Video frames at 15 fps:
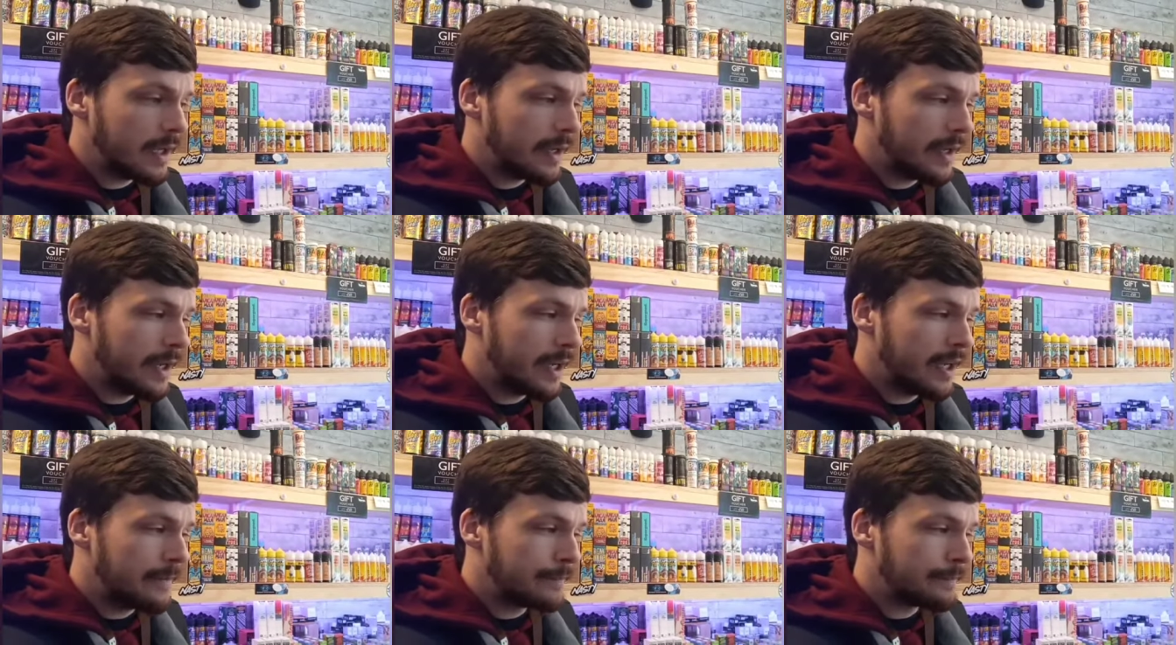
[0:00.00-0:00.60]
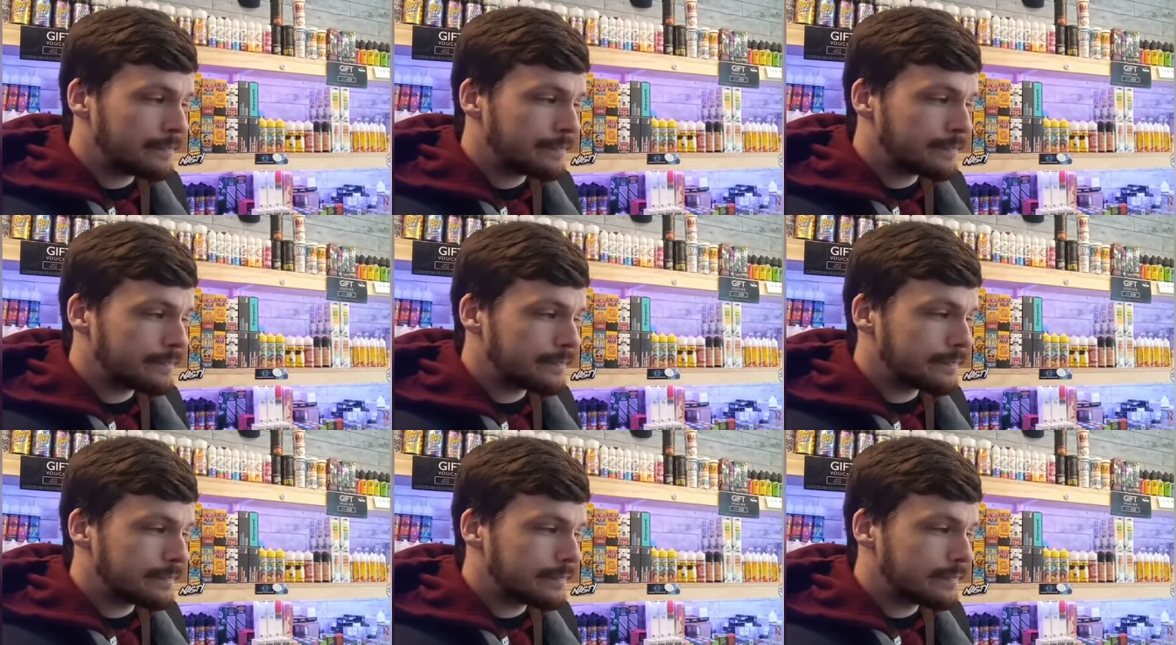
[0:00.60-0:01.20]
Um,
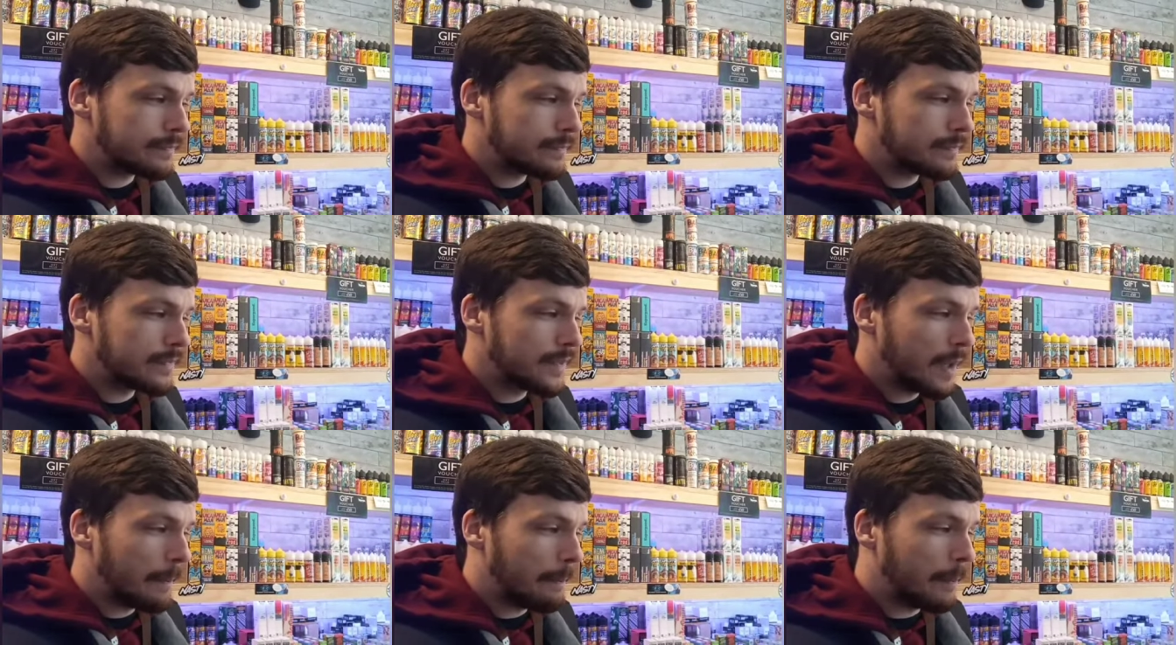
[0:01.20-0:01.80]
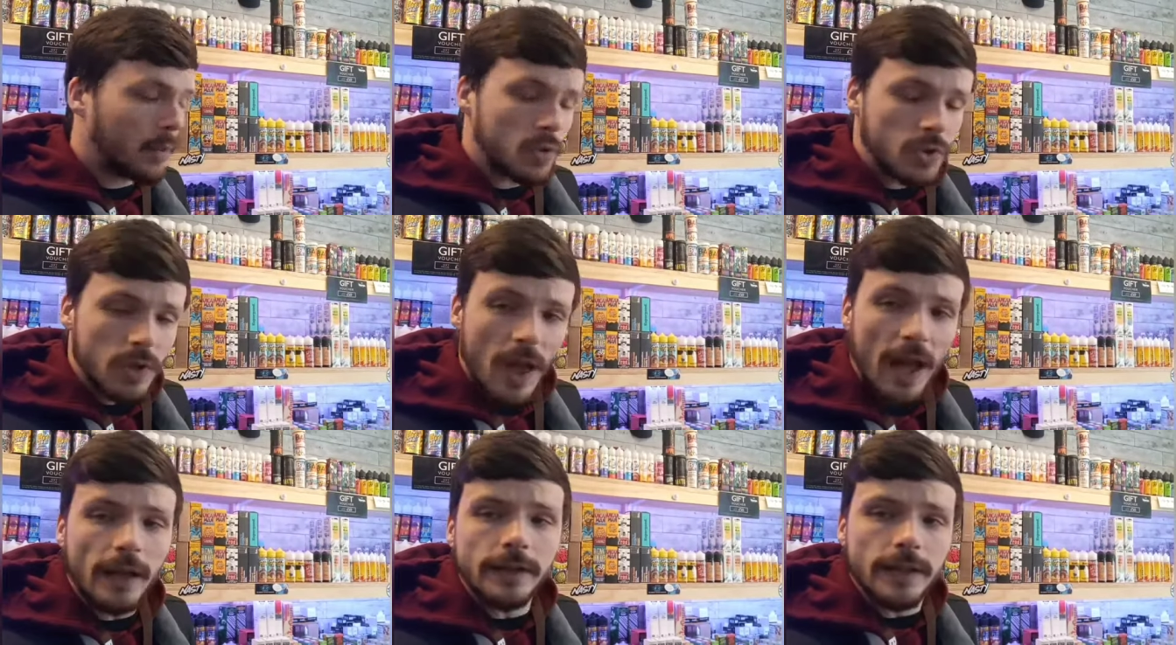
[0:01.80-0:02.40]
but
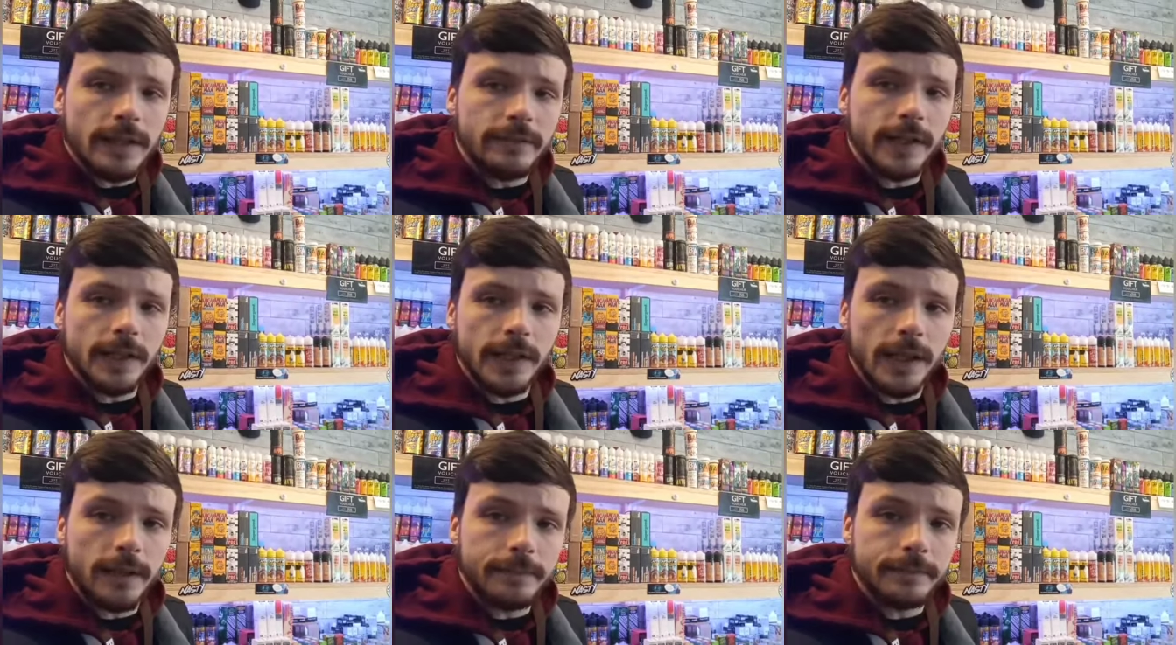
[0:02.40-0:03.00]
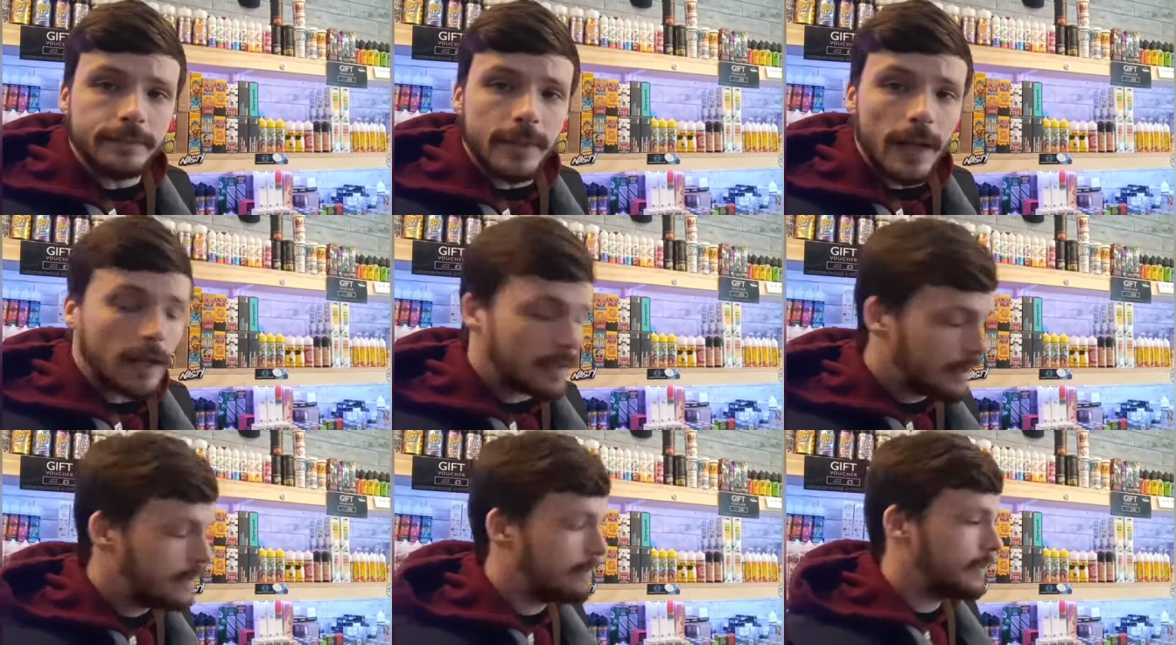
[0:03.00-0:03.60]
I'll leave it at that. I'll
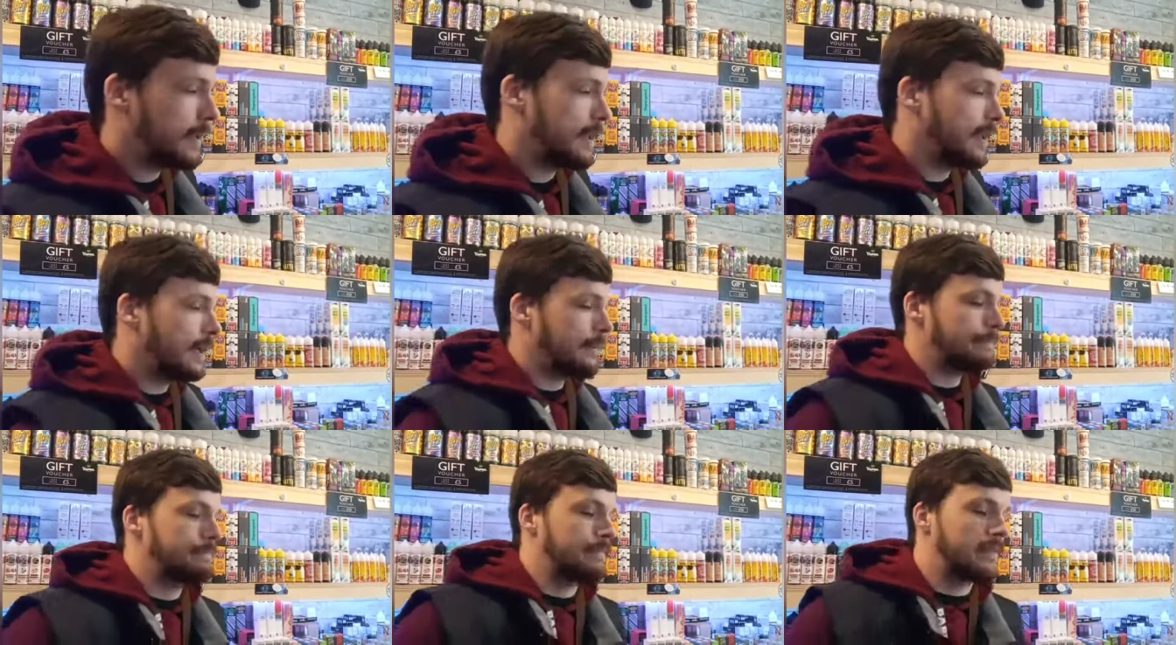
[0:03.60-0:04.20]
leave it at that.